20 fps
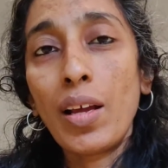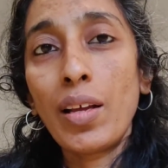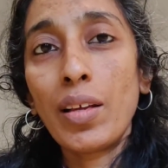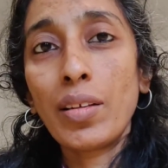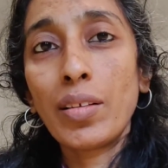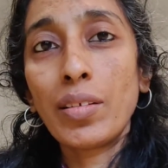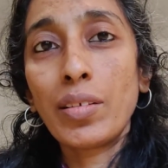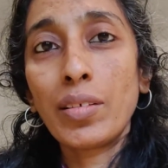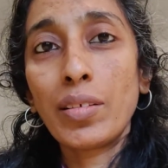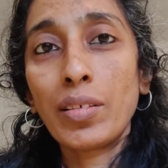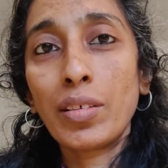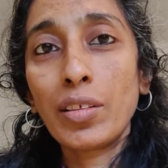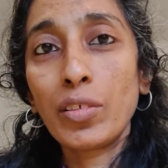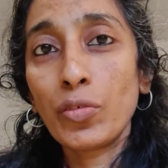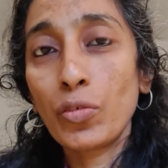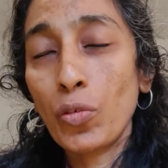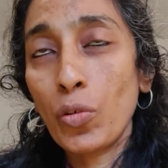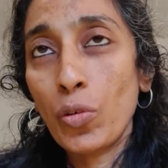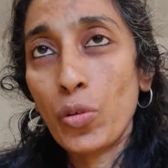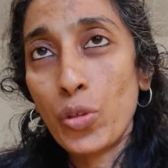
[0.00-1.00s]
and
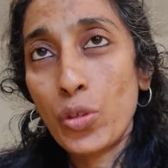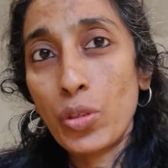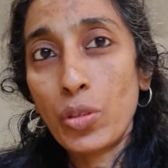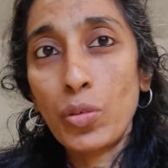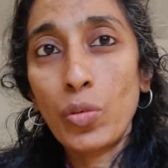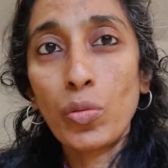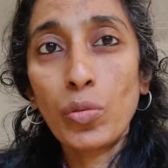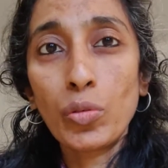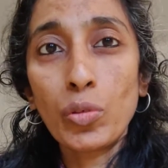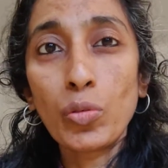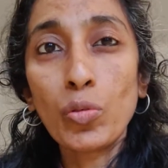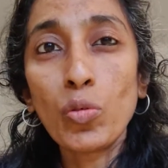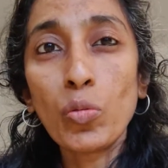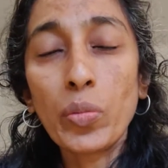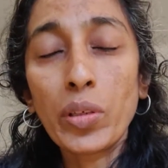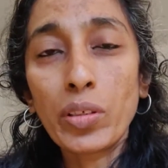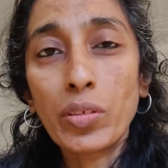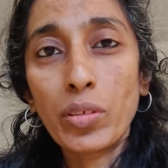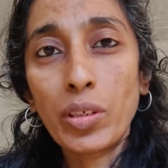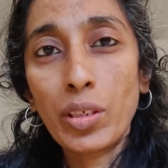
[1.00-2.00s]
of course the whole
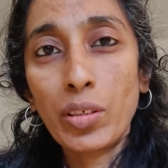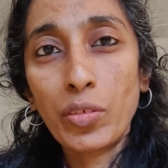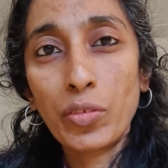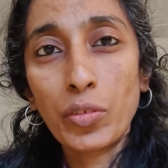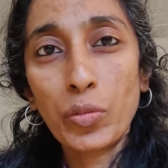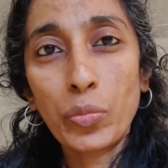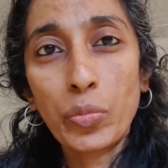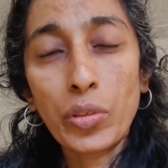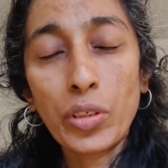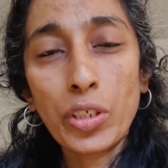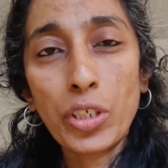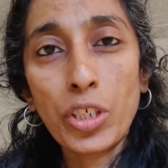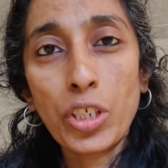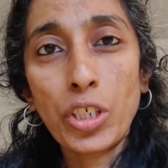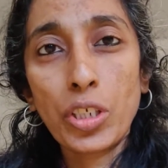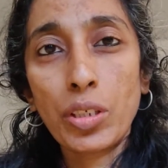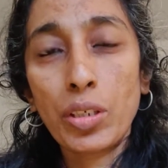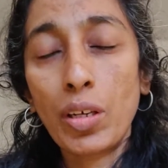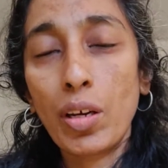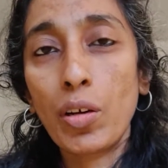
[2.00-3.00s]
looming threat of the
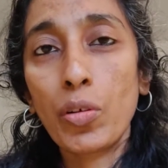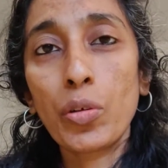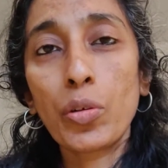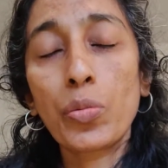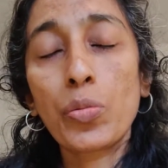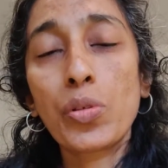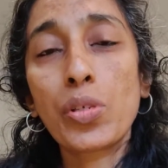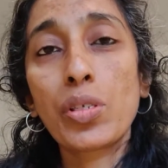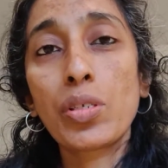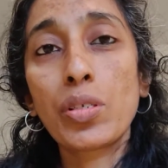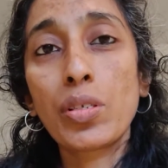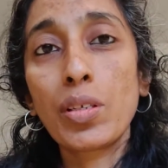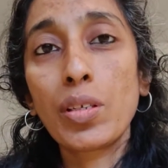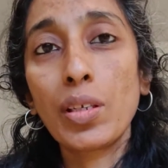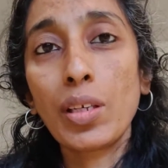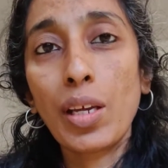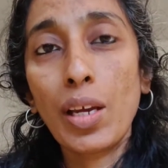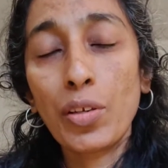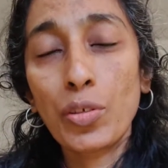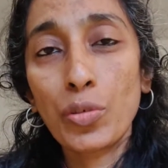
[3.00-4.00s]
British and how
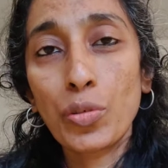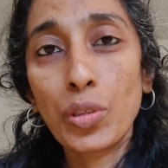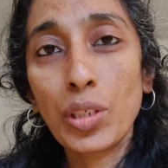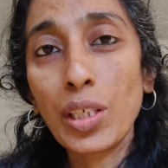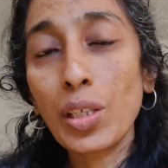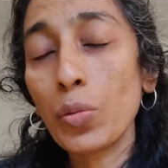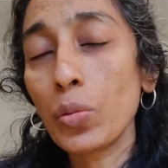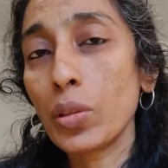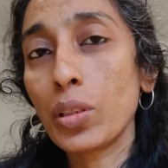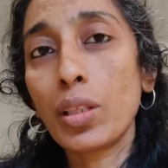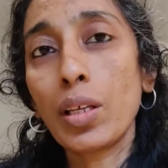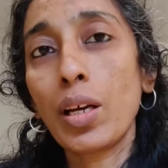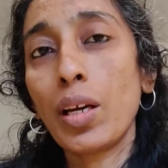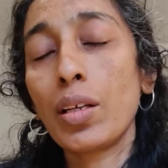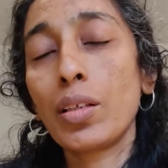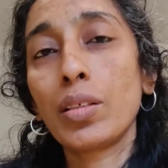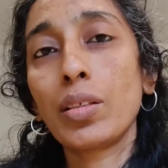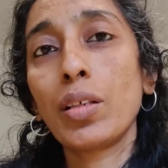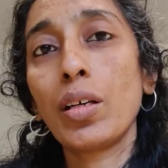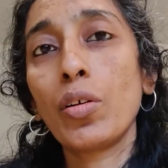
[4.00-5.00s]
he had to deal with
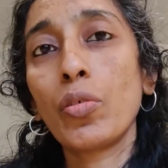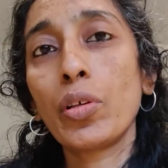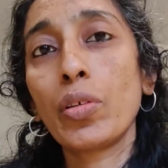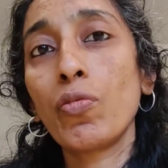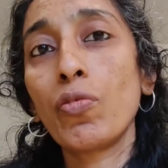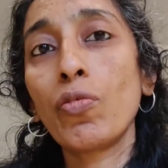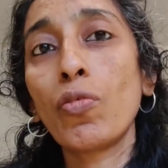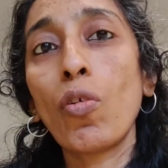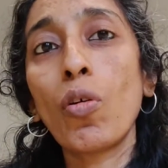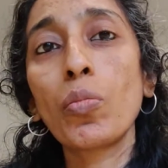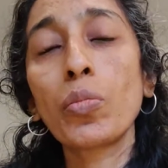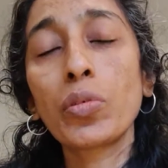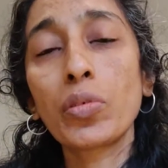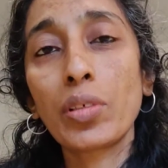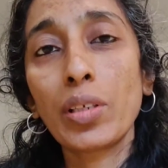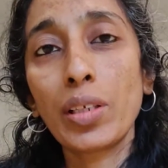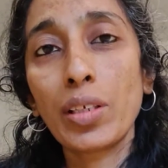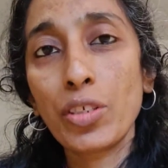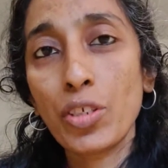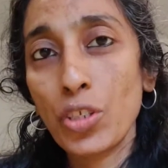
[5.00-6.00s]
that and how he
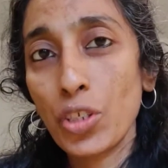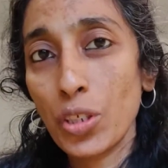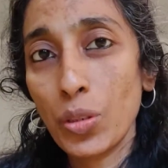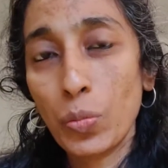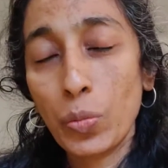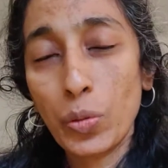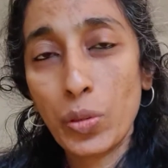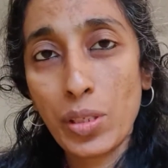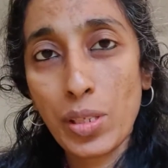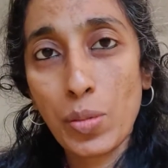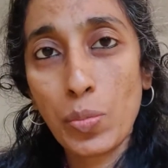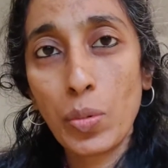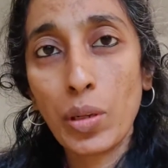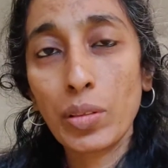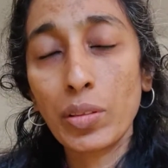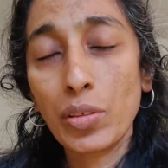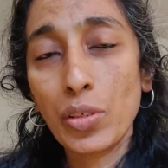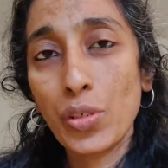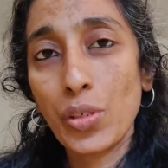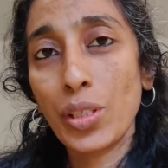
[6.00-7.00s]
formed a relationship with his
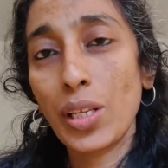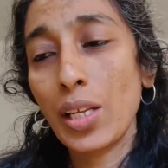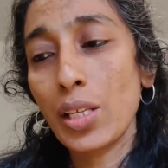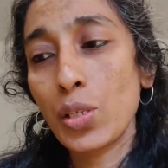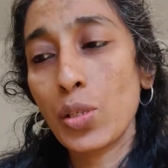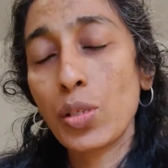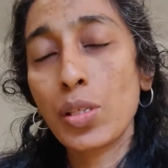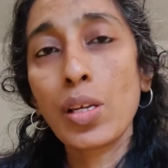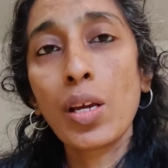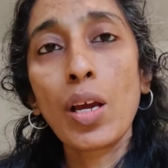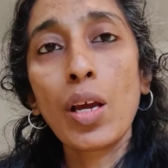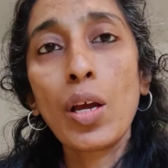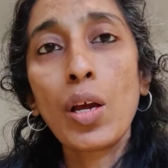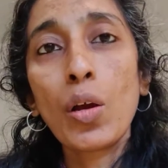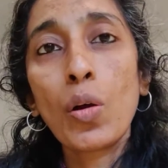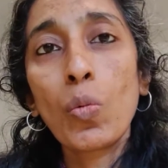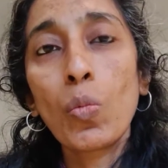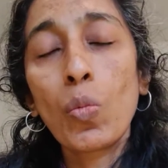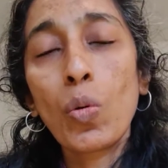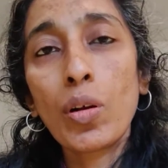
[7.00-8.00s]
mother. So that's
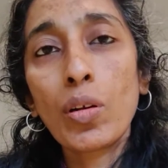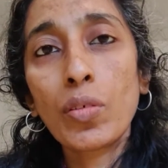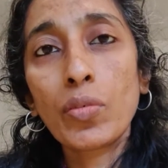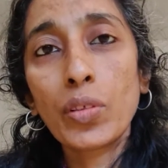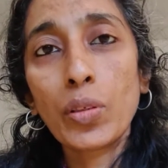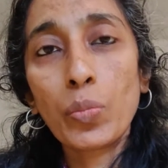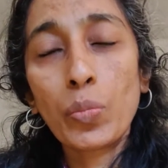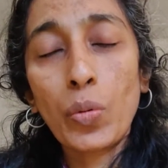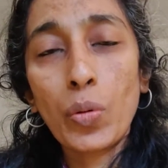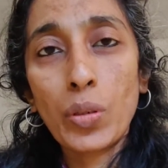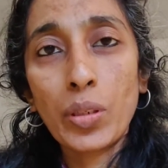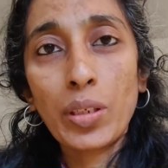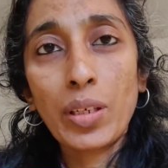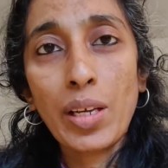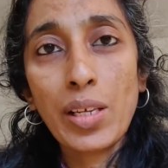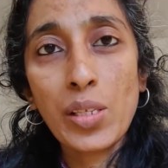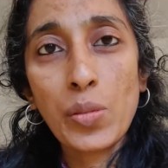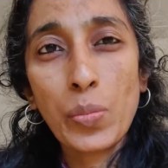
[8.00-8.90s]
one of the important